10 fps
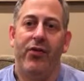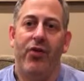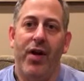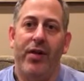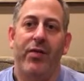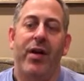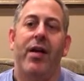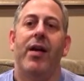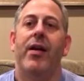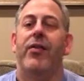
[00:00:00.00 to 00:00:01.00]
trying to
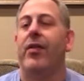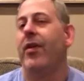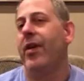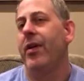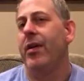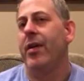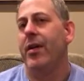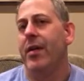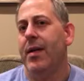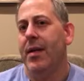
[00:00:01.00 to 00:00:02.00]
recognize early
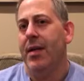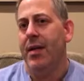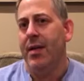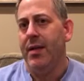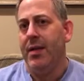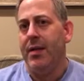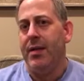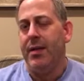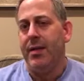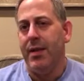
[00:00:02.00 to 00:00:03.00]
on
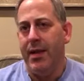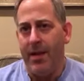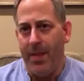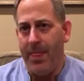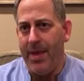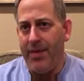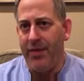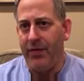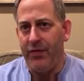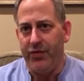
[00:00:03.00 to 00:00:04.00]
that
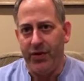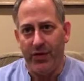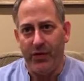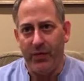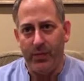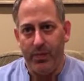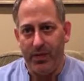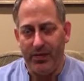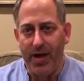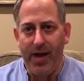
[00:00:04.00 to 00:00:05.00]
this is just
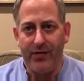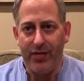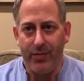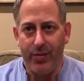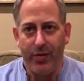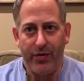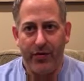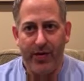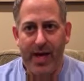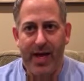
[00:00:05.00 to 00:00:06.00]
a toxic
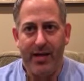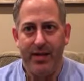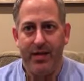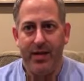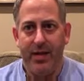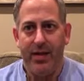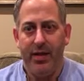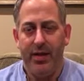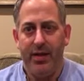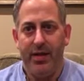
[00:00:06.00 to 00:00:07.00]

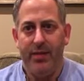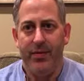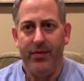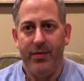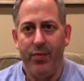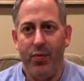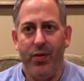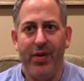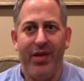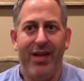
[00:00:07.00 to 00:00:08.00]
personality is
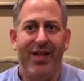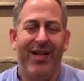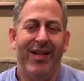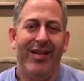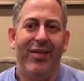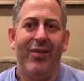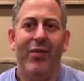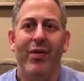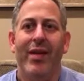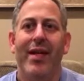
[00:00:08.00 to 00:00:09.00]
important.
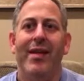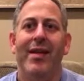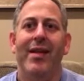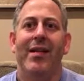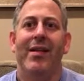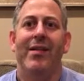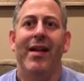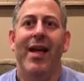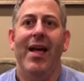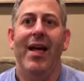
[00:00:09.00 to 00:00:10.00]
And really at the end of the
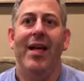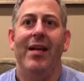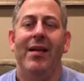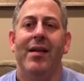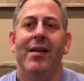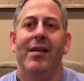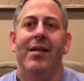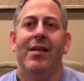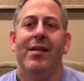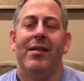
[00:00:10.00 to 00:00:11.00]
day,
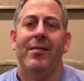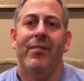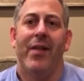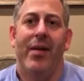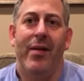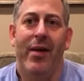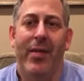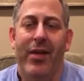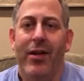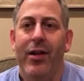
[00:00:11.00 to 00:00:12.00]
I
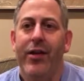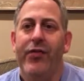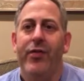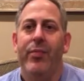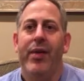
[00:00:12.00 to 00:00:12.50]
mean, the cluster